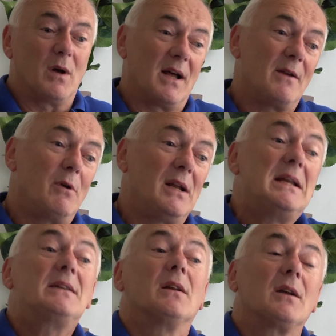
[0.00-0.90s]
well, I
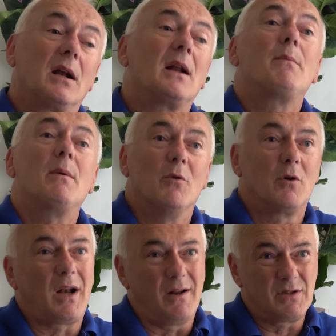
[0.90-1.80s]
really need to look a little bit
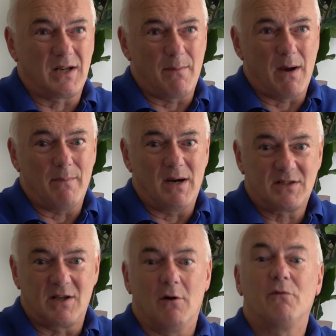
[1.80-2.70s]
more closely about
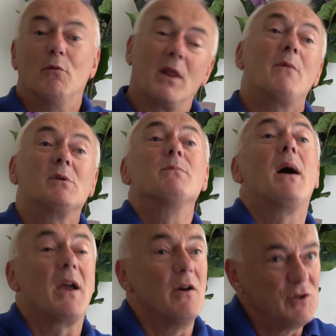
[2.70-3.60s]
myself. Well, that was
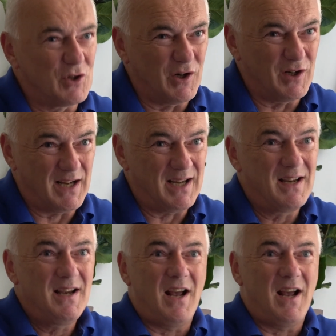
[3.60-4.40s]
my own journey.